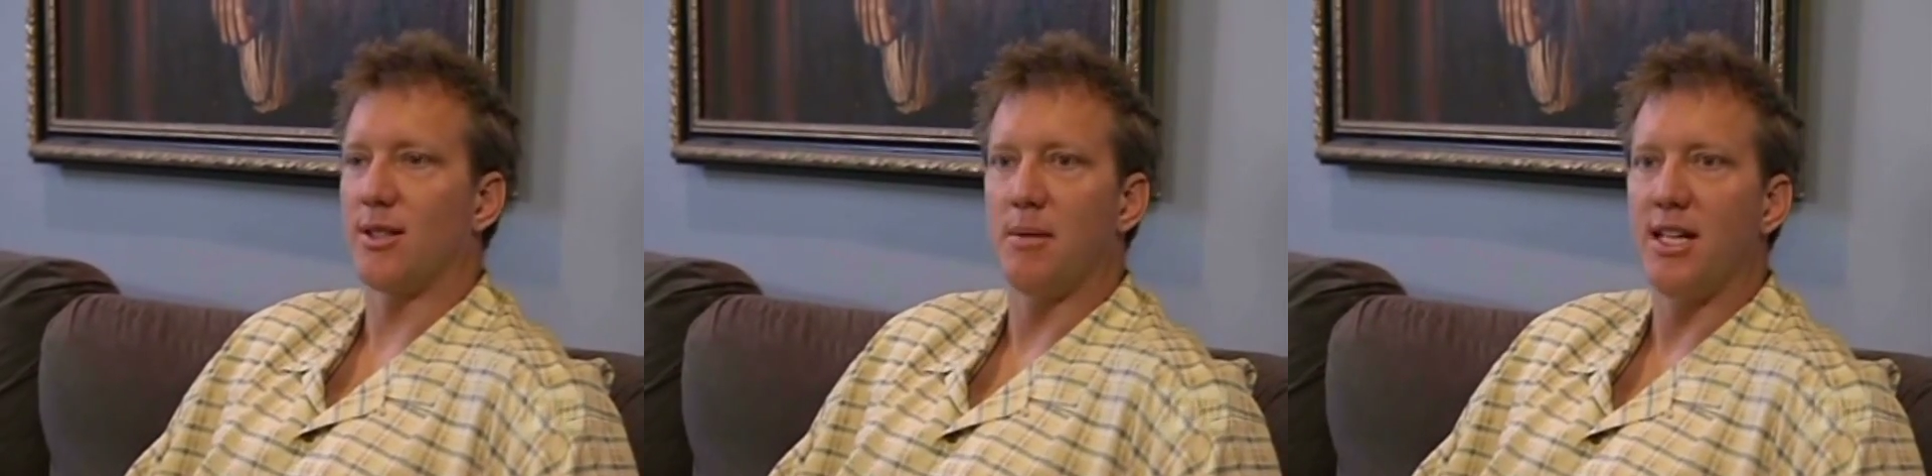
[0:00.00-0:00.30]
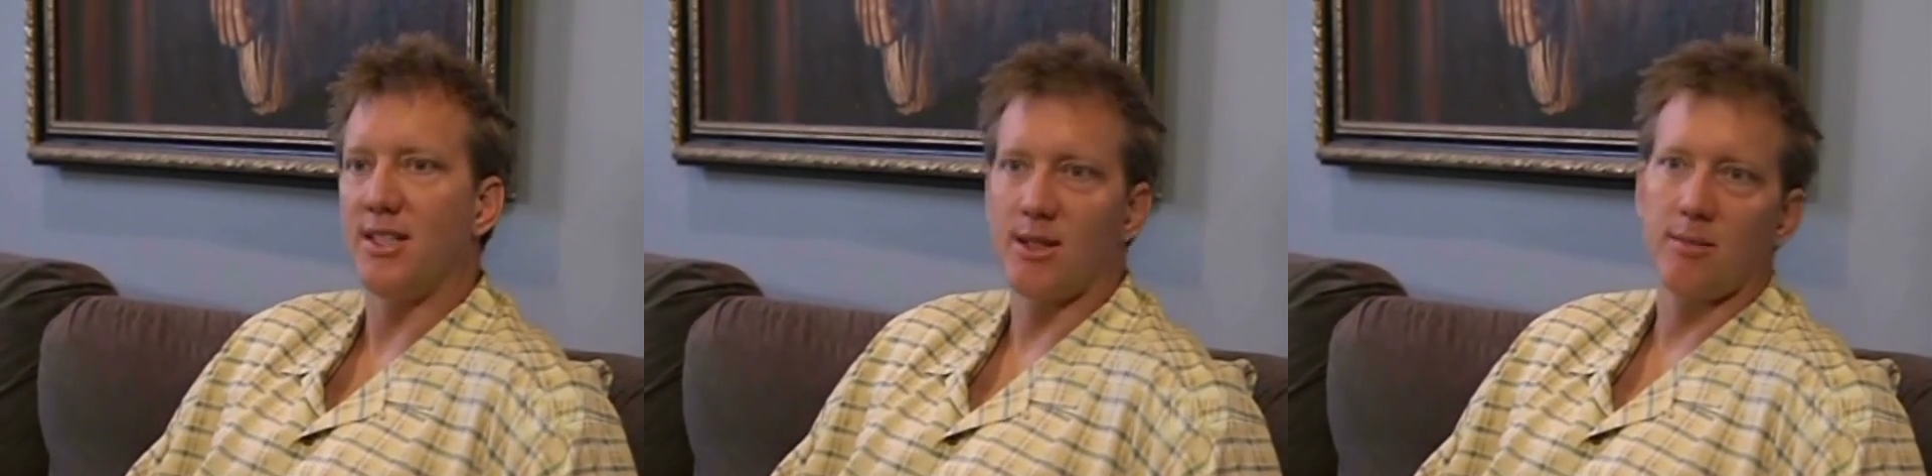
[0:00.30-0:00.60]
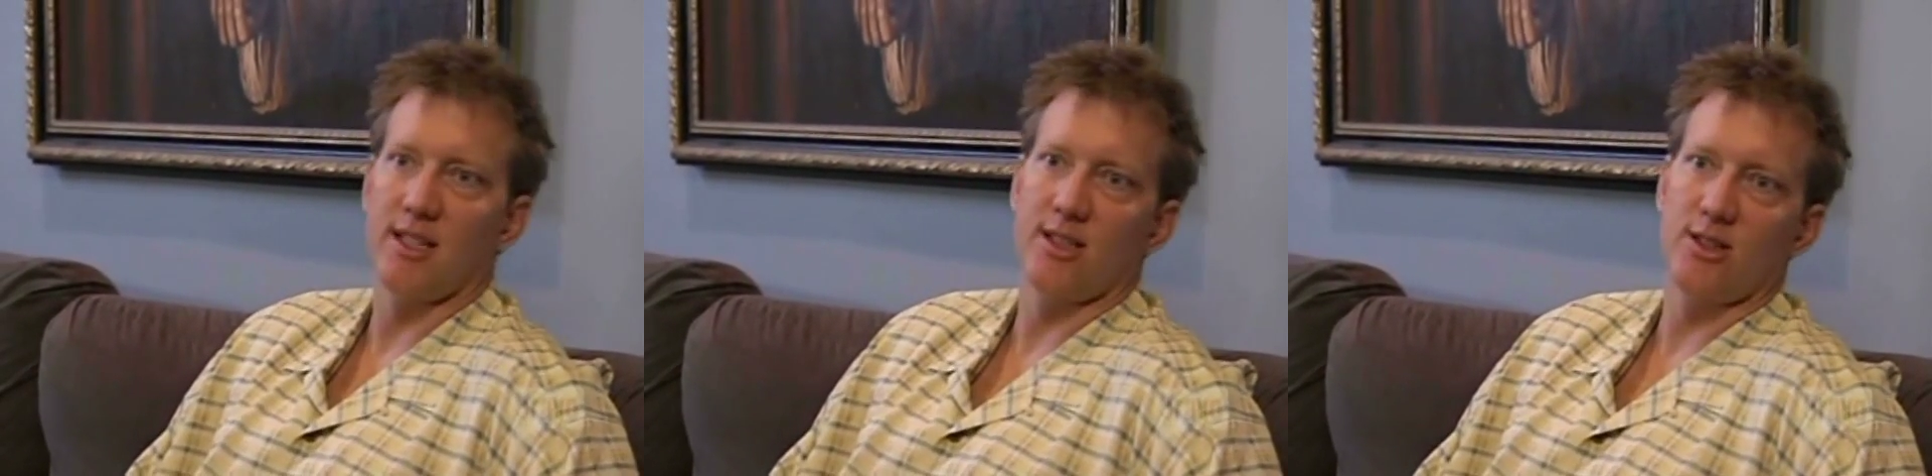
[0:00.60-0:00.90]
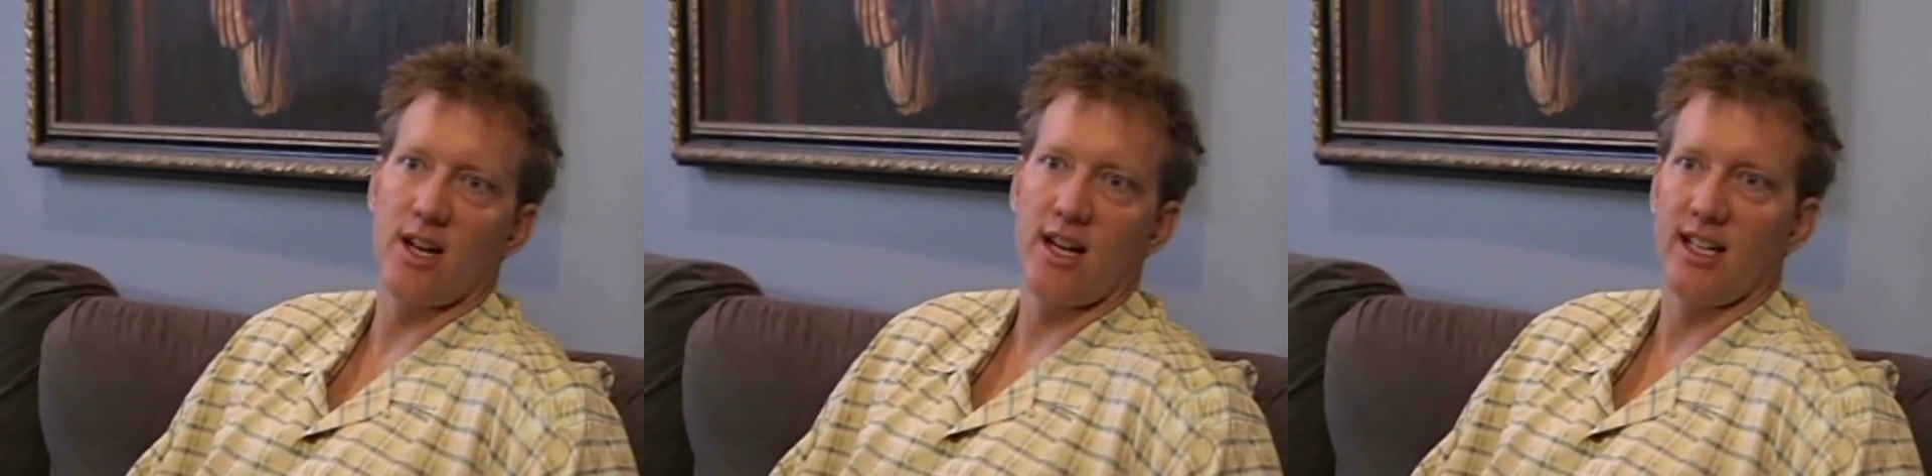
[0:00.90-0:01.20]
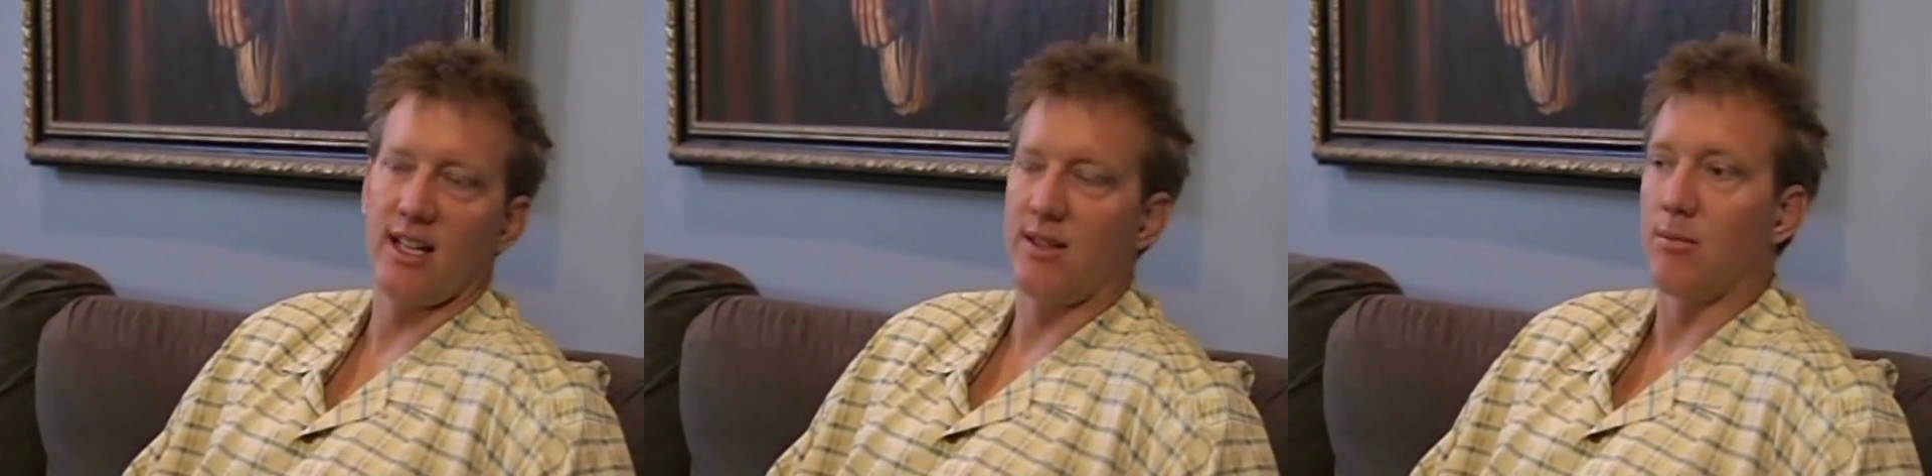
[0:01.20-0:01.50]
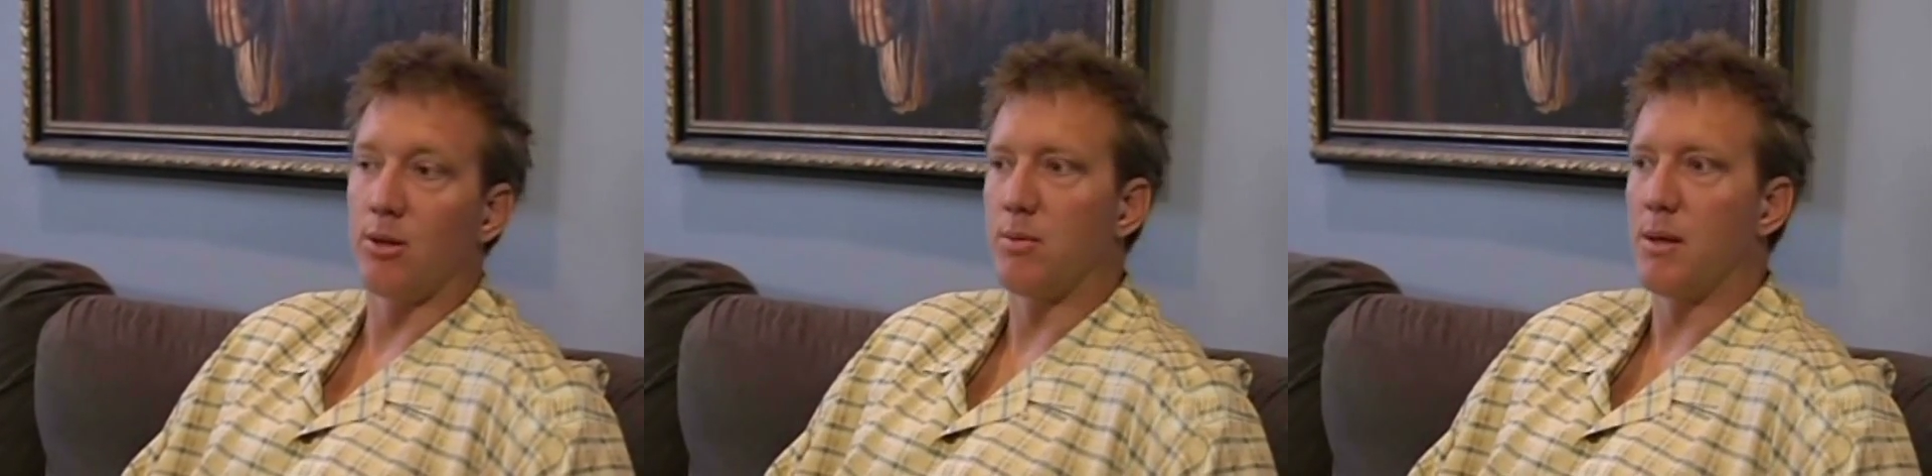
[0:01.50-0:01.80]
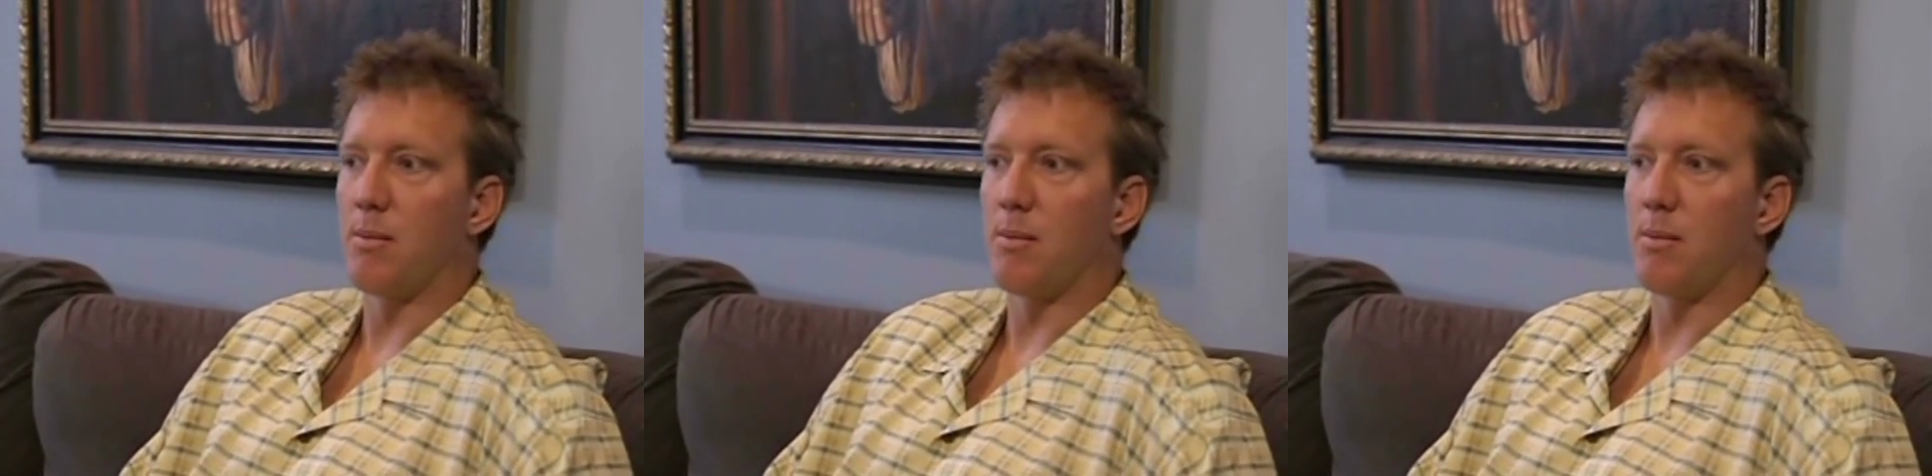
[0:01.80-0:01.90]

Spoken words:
that mean something and trying to get the most